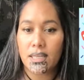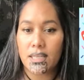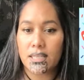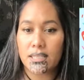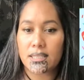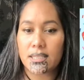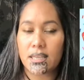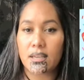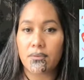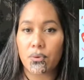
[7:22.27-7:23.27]
is
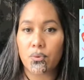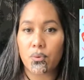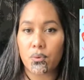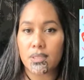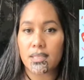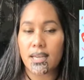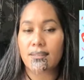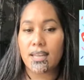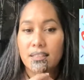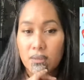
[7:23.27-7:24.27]
the full course, and
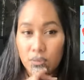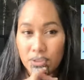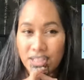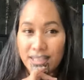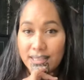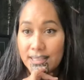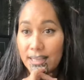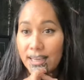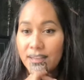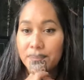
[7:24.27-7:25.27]
that's launching
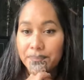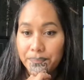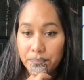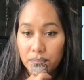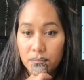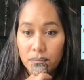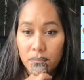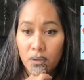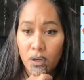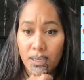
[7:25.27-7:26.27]
today.
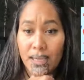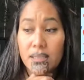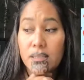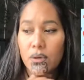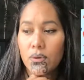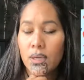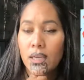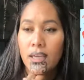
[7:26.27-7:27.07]
Okay, so